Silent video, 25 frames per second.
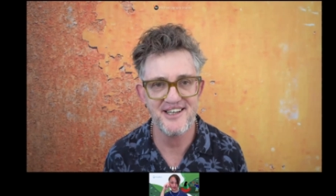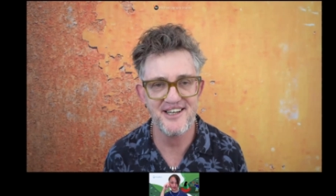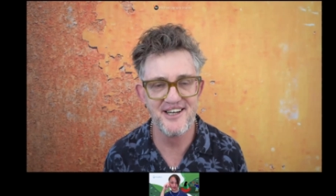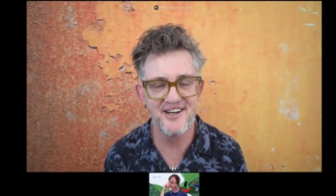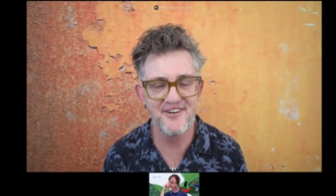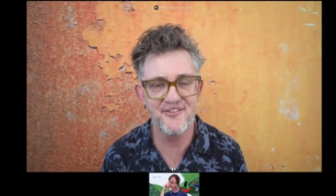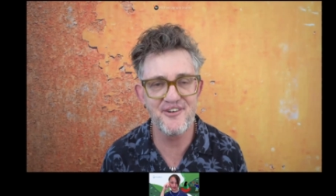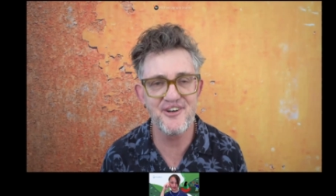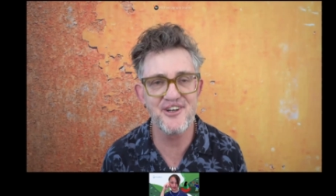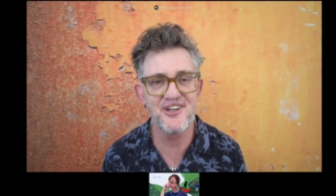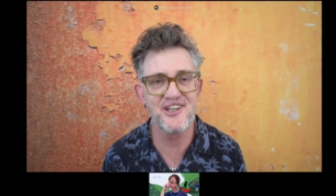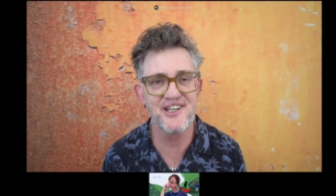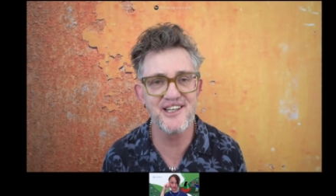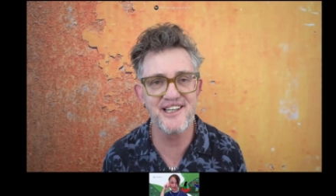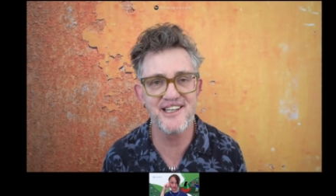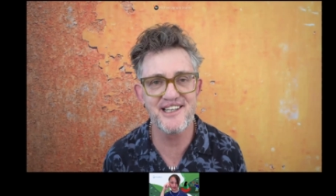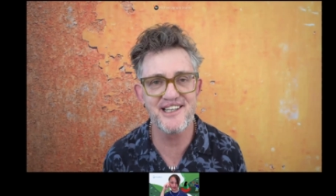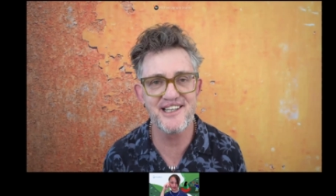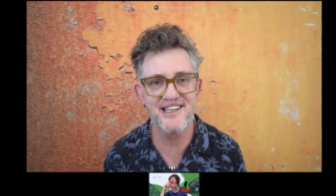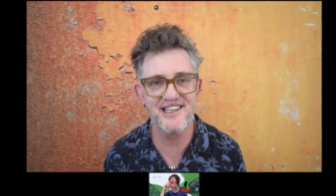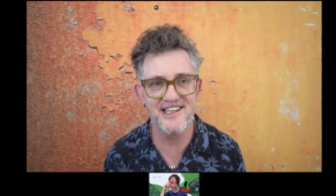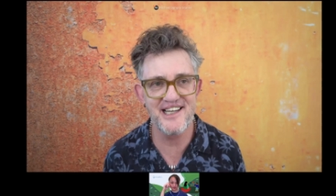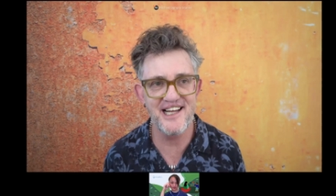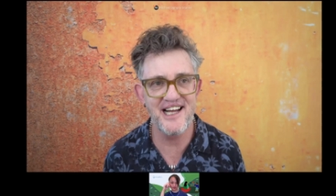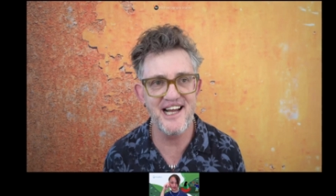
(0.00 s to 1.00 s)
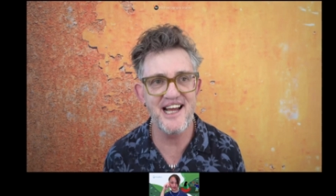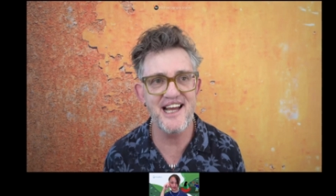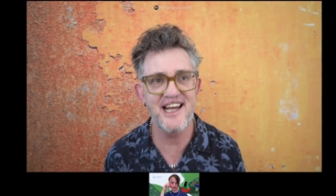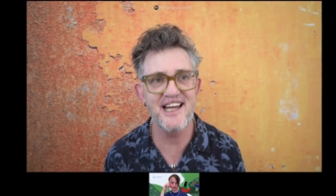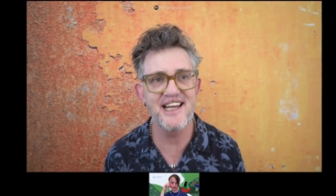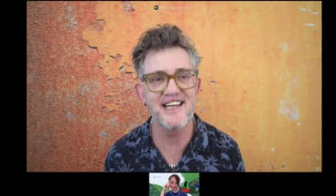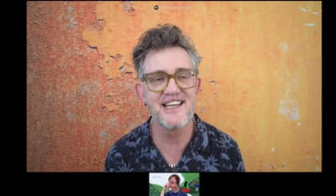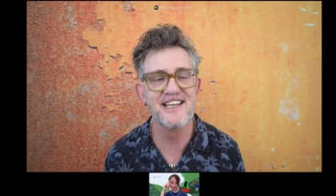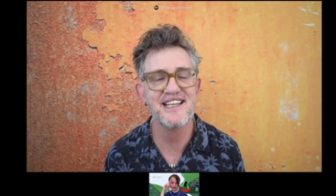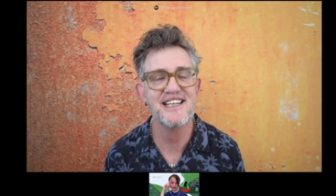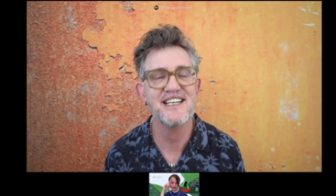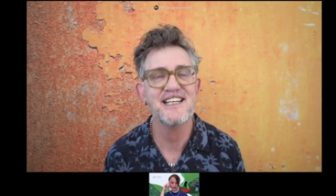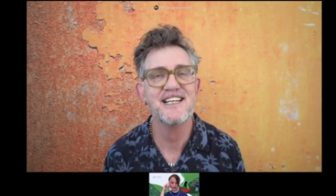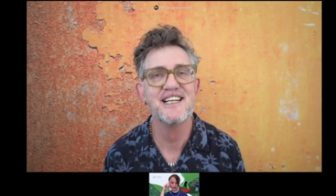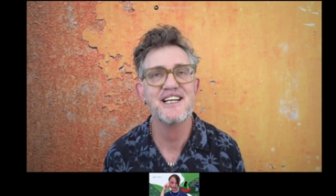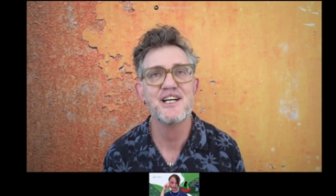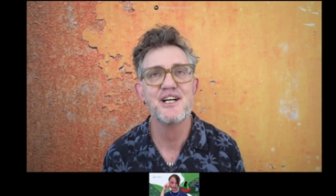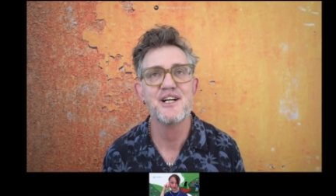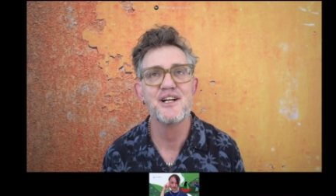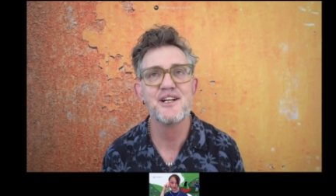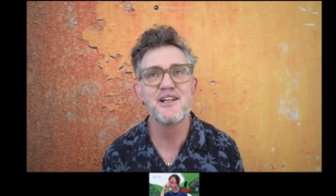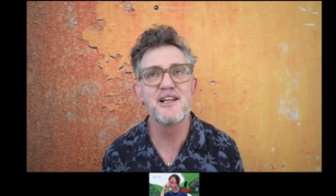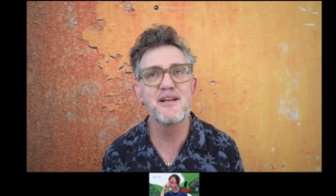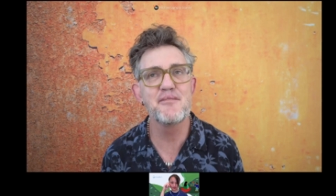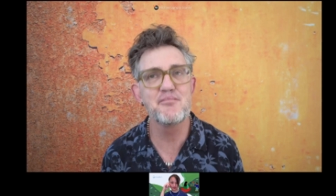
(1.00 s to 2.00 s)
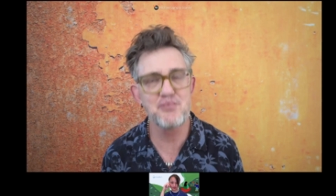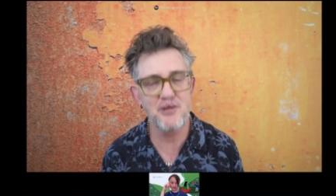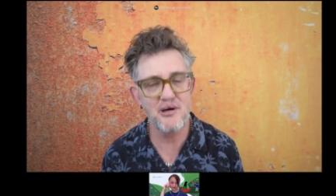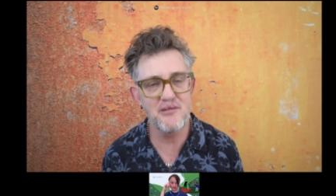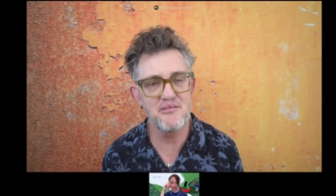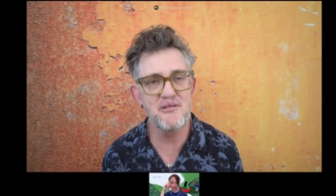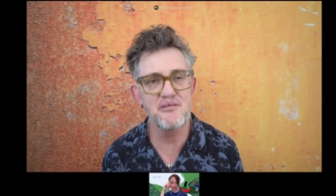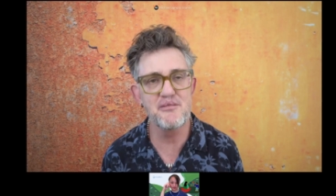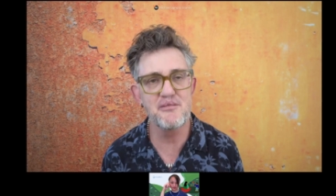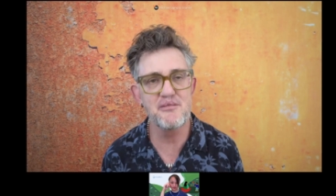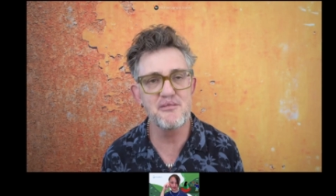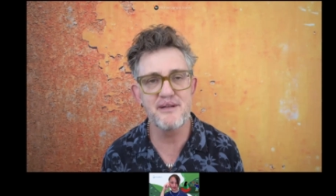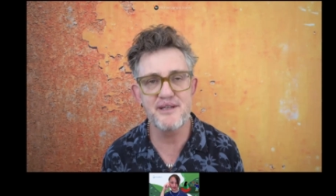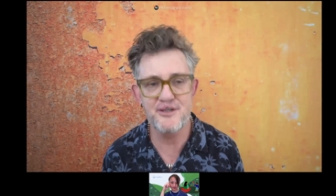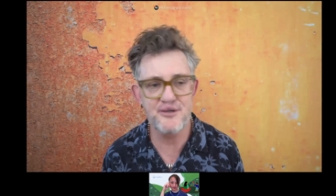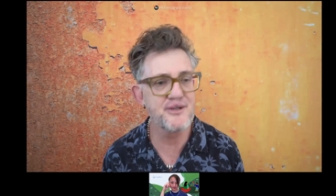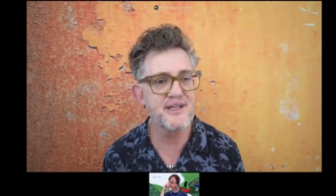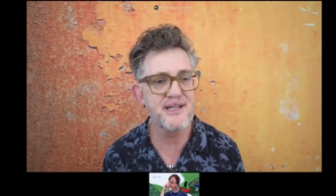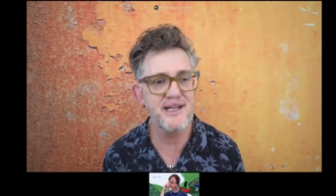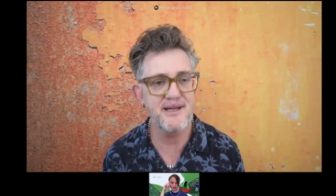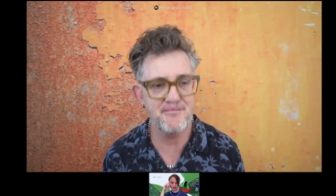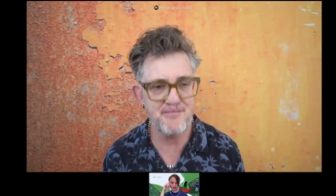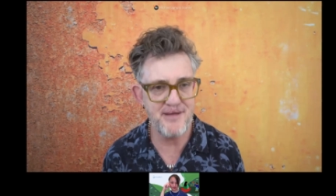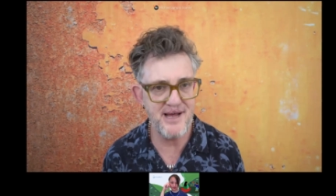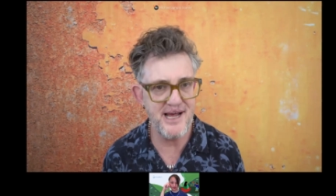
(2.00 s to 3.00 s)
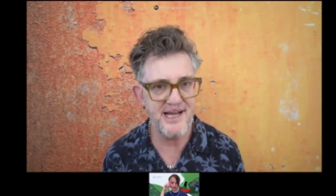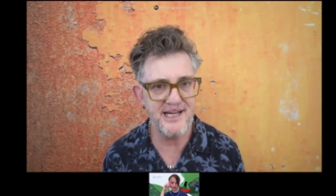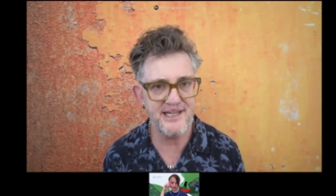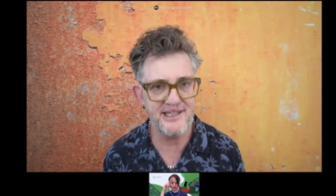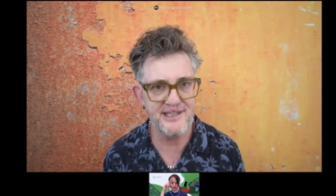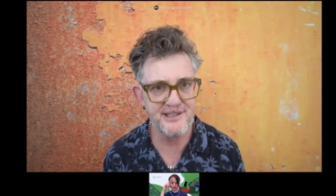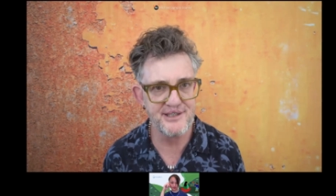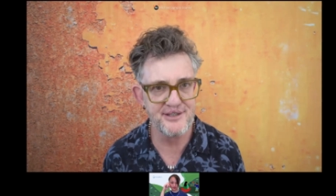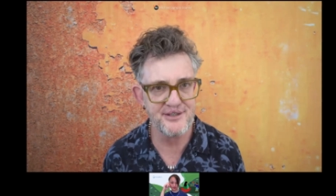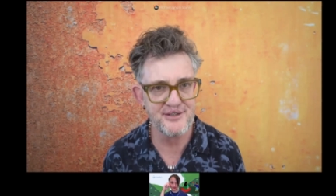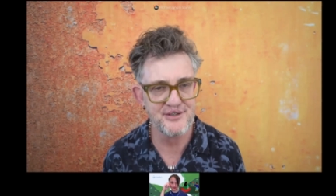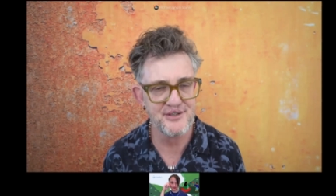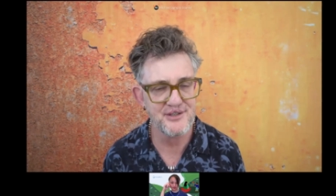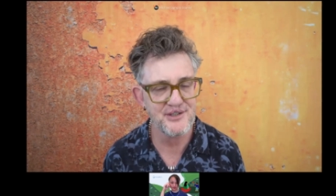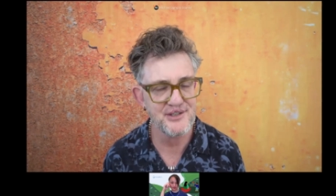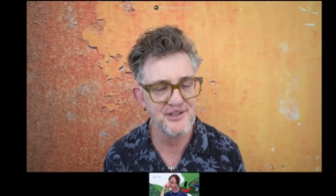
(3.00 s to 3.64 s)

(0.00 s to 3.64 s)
which is to say, they're probably doing their best.